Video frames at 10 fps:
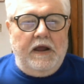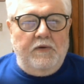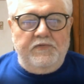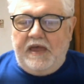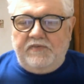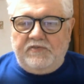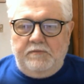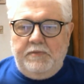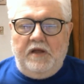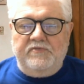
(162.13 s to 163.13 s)
I was asked to
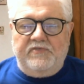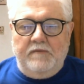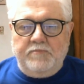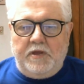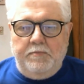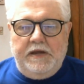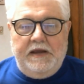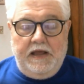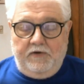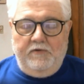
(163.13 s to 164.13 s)
be on some
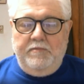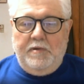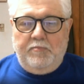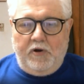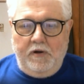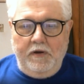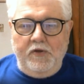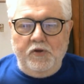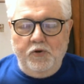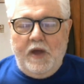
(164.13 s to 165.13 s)
committee. I don't remember
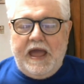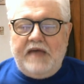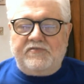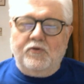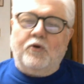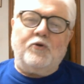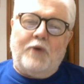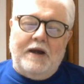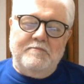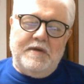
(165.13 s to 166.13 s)
who asked, nor do
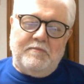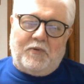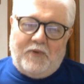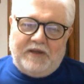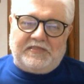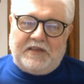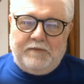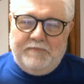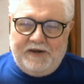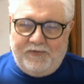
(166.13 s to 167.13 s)
I remember what the
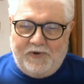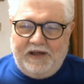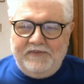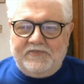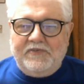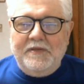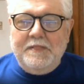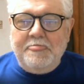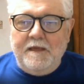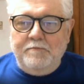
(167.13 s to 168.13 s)
committee was,
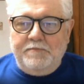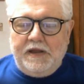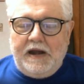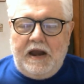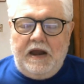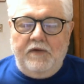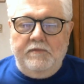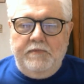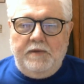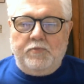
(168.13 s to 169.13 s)
but I
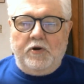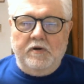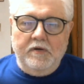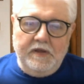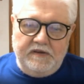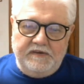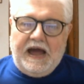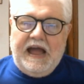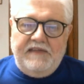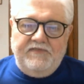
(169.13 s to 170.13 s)
remember
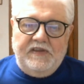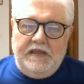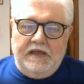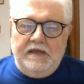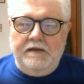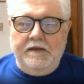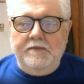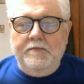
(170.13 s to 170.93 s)
diving in.